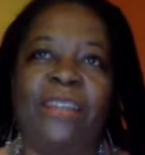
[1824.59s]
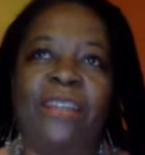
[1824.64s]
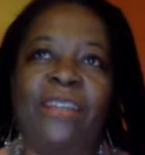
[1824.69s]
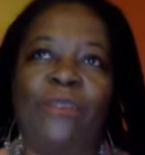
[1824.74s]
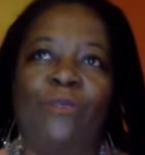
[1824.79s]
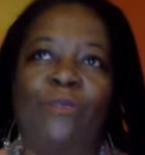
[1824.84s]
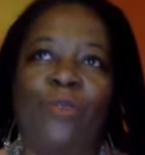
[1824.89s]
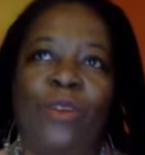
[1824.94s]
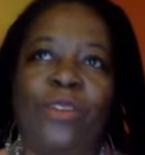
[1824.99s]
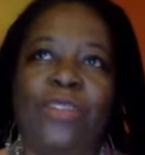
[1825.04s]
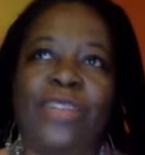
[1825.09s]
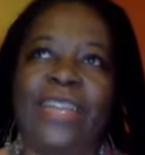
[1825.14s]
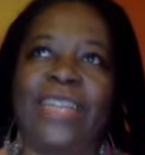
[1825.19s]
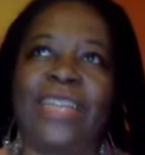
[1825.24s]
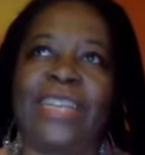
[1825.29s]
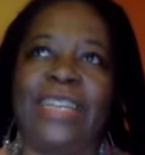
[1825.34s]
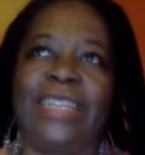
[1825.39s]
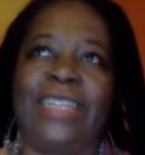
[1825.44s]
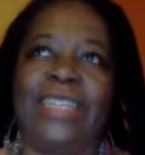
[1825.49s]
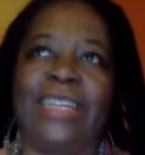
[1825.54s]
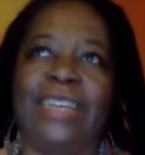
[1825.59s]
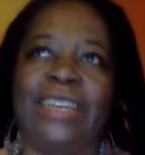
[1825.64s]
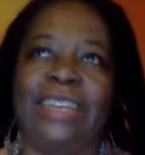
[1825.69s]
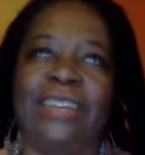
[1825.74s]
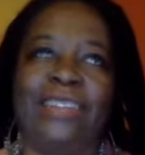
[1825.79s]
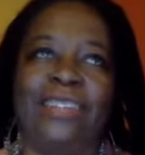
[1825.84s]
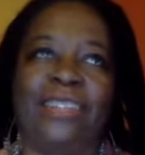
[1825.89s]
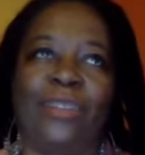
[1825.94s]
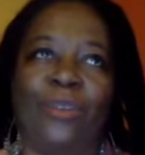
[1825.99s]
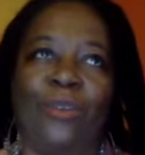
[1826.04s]
the work that he did
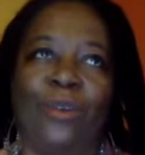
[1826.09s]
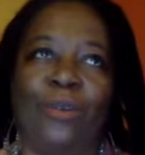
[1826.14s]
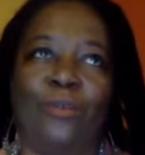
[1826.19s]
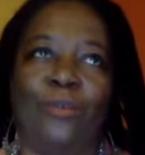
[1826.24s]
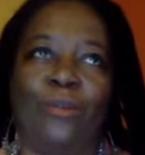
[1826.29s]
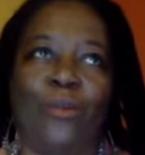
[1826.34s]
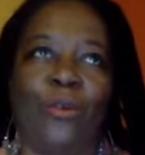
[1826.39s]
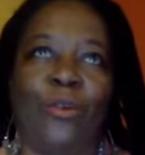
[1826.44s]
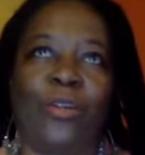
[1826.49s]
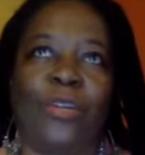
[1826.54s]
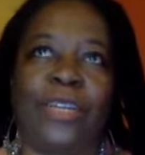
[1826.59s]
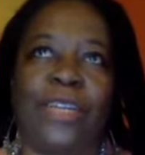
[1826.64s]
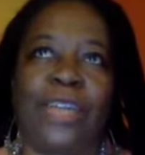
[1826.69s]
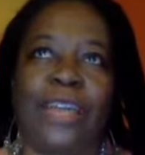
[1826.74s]
is so important.